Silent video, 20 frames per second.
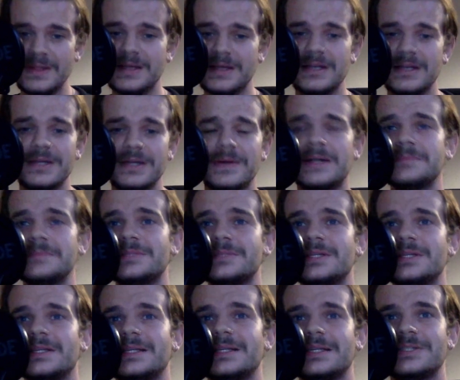I know I'm
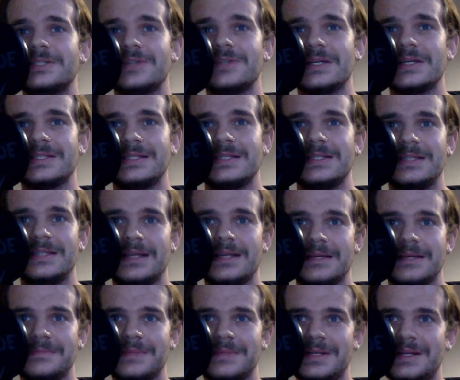certainly interested
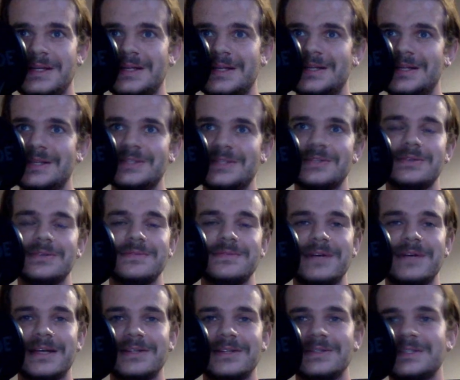in sort of
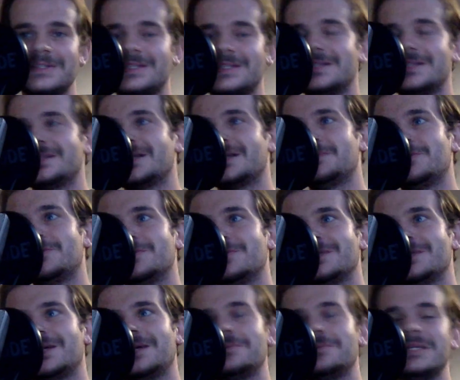analog synths, and I'm
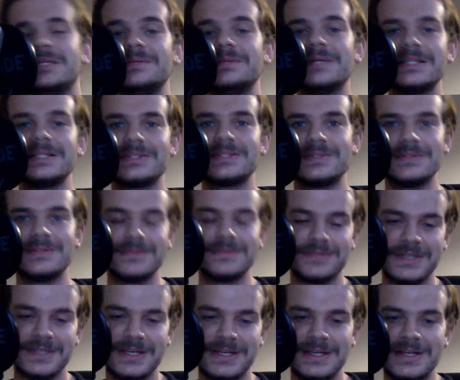always happy when a sort
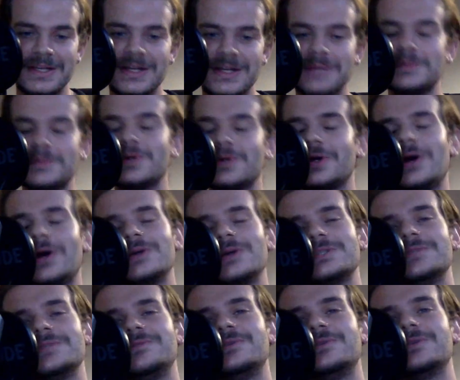of a more
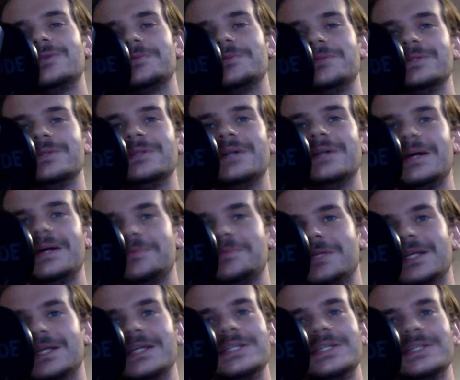cost affordable
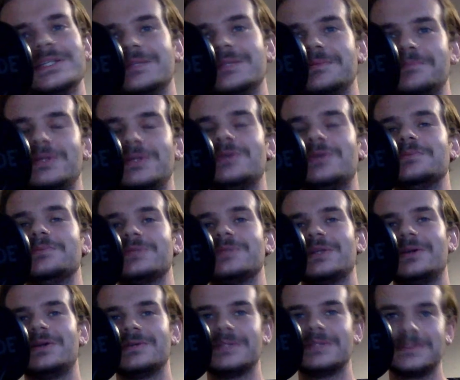emulation comes
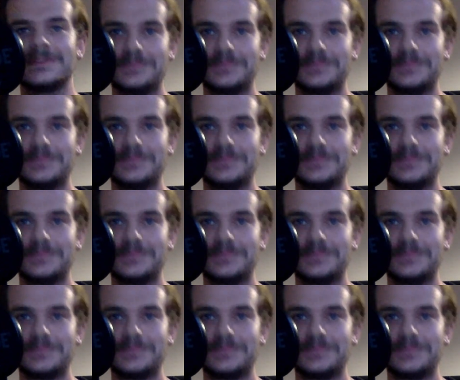along.